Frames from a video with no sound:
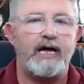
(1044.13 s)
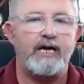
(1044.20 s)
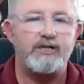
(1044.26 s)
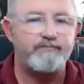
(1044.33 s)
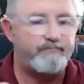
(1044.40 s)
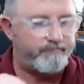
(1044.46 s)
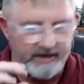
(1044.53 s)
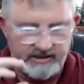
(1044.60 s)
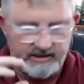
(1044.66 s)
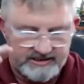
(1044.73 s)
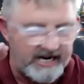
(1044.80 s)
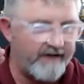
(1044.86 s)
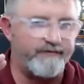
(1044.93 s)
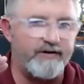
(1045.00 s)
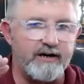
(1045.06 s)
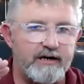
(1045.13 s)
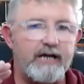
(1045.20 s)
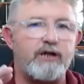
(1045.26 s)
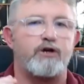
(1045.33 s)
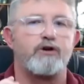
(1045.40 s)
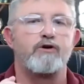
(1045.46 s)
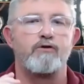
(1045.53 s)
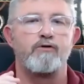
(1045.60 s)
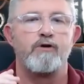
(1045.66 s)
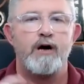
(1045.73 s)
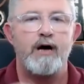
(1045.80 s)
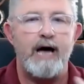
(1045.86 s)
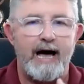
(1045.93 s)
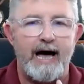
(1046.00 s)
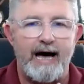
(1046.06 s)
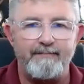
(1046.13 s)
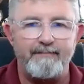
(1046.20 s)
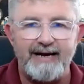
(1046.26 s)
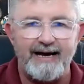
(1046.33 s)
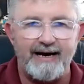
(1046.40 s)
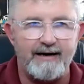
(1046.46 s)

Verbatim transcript: is is definitely through um,